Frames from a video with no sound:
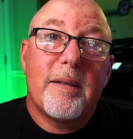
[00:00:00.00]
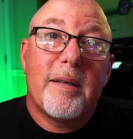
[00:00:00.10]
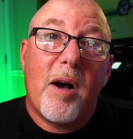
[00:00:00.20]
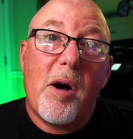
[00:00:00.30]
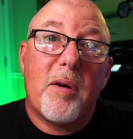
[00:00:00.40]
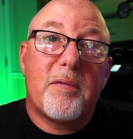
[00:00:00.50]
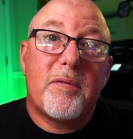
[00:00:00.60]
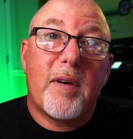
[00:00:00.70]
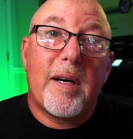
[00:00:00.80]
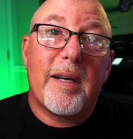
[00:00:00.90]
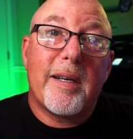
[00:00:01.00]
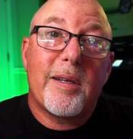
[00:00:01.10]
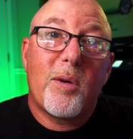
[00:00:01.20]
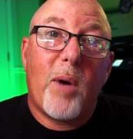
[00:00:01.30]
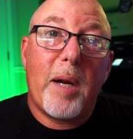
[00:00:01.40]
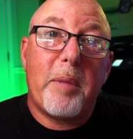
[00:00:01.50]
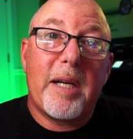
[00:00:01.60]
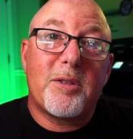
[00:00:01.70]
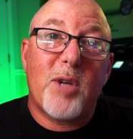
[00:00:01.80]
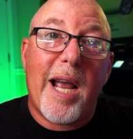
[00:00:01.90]
of uh, quite a bit
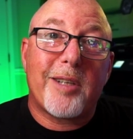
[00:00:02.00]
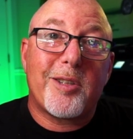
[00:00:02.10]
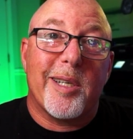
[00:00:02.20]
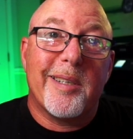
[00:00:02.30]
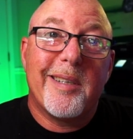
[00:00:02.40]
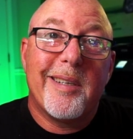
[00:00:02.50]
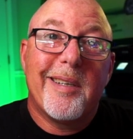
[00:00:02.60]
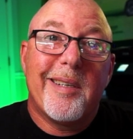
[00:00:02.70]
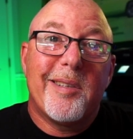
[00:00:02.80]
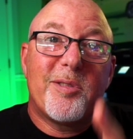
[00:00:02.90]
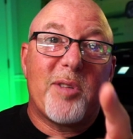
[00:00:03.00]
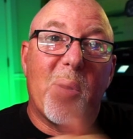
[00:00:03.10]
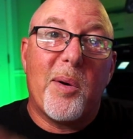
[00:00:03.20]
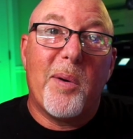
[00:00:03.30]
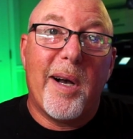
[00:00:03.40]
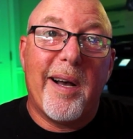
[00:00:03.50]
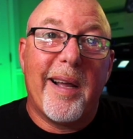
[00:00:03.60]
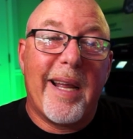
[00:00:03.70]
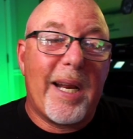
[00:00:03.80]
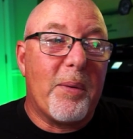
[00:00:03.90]
of traction. So uh,
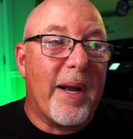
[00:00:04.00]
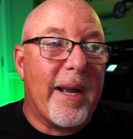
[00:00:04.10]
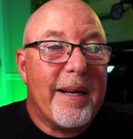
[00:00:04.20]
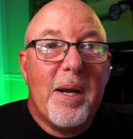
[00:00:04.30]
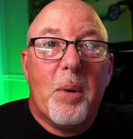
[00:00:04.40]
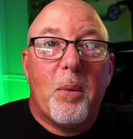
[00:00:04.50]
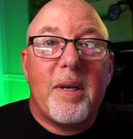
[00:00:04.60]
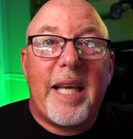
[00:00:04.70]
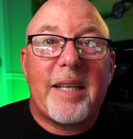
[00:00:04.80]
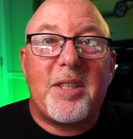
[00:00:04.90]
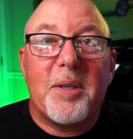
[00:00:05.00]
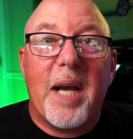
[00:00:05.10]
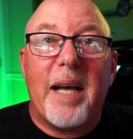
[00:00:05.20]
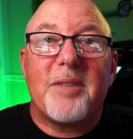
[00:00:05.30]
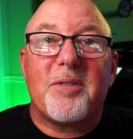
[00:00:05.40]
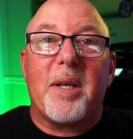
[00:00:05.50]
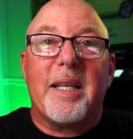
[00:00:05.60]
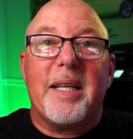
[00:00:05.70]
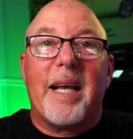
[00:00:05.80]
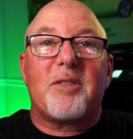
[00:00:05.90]
anyway, we'll catch you guys on the
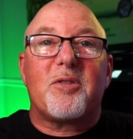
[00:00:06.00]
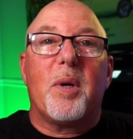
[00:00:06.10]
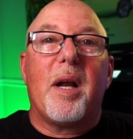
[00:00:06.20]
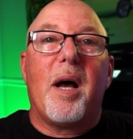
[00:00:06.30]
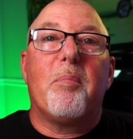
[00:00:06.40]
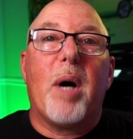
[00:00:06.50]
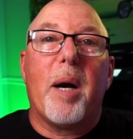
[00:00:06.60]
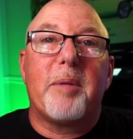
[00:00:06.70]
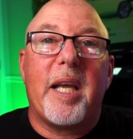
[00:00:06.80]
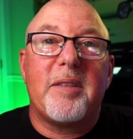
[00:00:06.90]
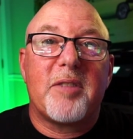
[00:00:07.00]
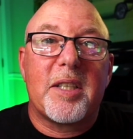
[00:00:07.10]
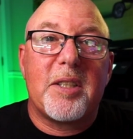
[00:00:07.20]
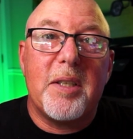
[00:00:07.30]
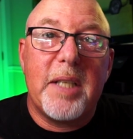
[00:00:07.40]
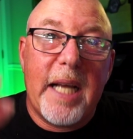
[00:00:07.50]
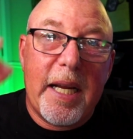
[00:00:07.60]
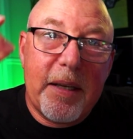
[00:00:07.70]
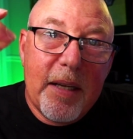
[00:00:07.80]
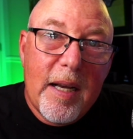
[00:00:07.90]
next one. I'm Bob
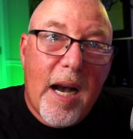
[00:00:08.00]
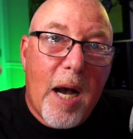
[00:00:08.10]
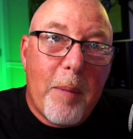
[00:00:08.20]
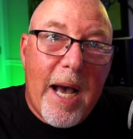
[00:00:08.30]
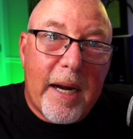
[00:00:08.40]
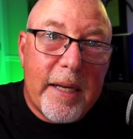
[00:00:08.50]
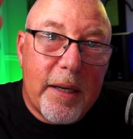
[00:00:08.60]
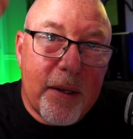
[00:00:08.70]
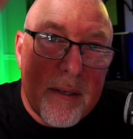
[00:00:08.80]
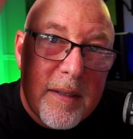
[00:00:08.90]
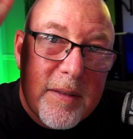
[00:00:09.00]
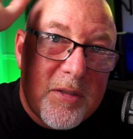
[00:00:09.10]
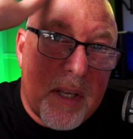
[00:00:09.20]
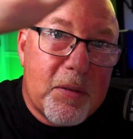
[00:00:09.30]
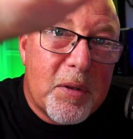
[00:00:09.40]
K6UDA. I'm out of here. 7